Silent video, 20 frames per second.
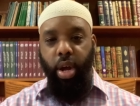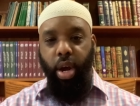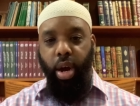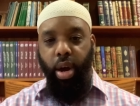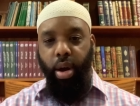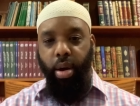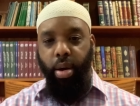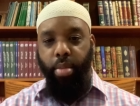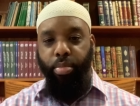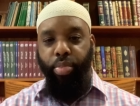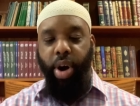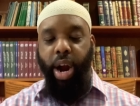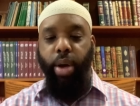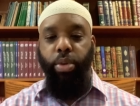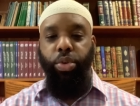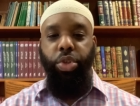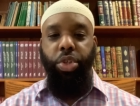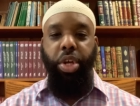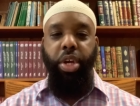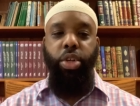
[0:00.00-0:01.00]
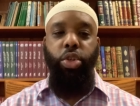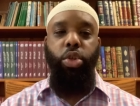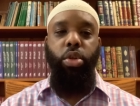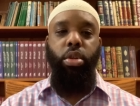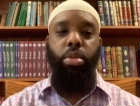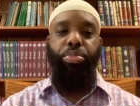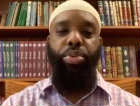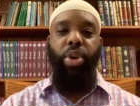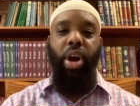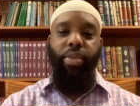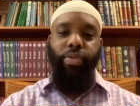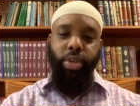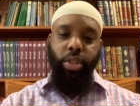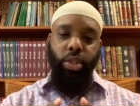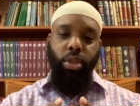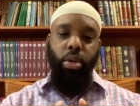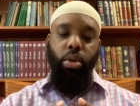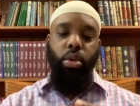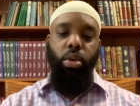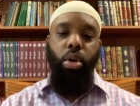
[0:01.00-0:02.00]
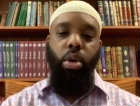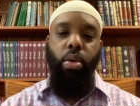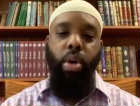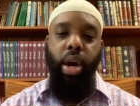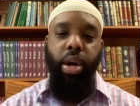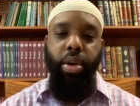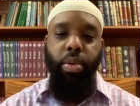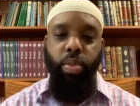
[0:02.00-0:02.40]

uh, brown skin so the prophet sallallahu alaihi